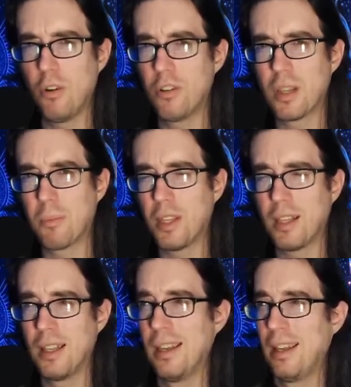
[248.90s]
or
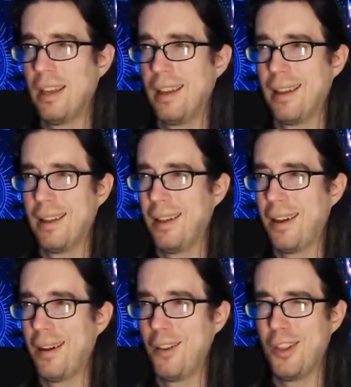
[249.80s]
something.
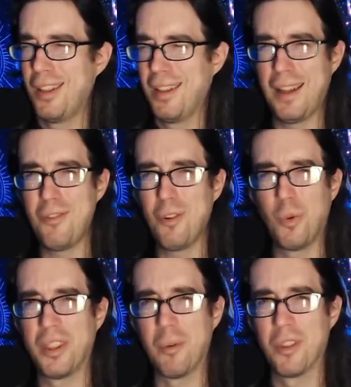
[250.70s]
I don't know
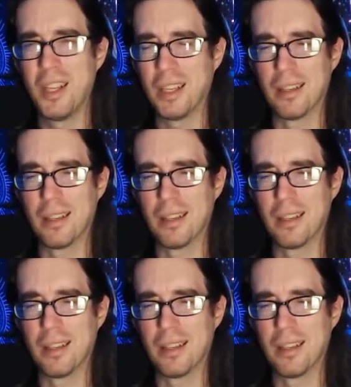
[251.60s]
what they were thinking.